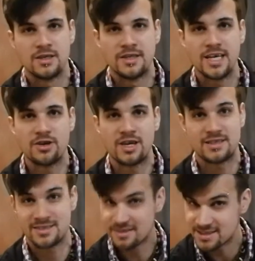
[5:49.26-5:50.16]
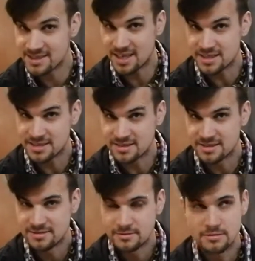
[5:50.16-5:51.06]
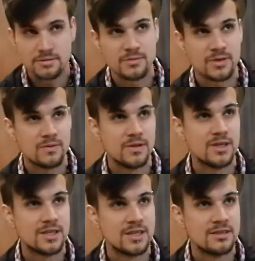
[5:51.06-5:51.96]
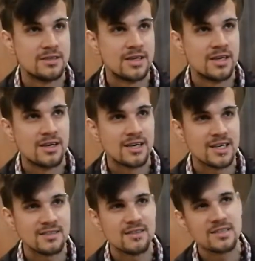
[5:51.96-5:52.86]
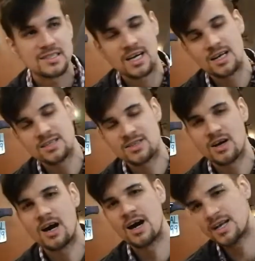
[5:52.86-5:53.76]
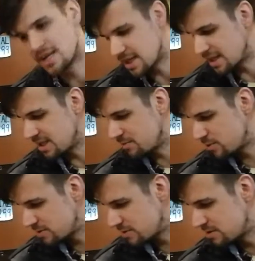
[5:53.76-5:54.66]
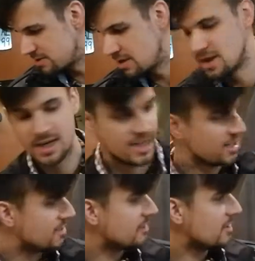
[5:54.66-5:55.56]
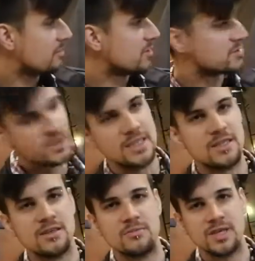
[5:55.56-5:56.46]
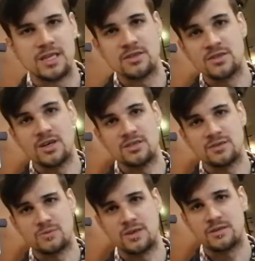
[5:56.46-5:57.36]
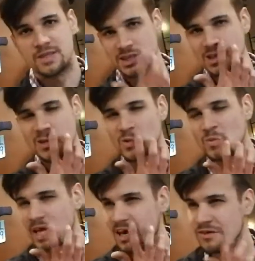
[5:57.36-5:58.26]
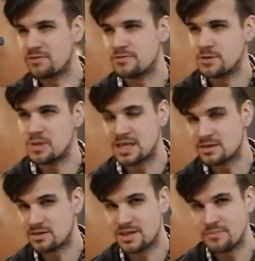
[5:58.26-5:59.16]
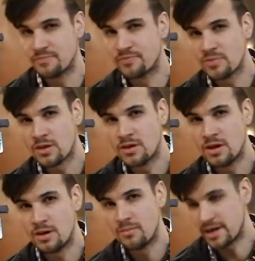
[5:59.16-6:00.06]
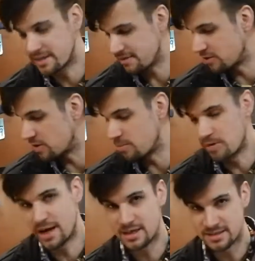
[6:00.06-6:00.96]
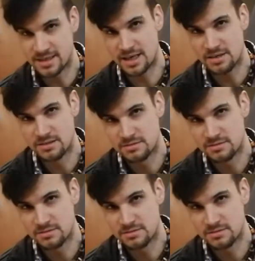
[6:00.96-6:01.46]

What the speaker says: Then you get synthesizers. Oh my word. Okay, synthesizers are kind of like keyboards, and in between MIDI controllers as well. They don't normally have speakers on them, but they've got a brain inside.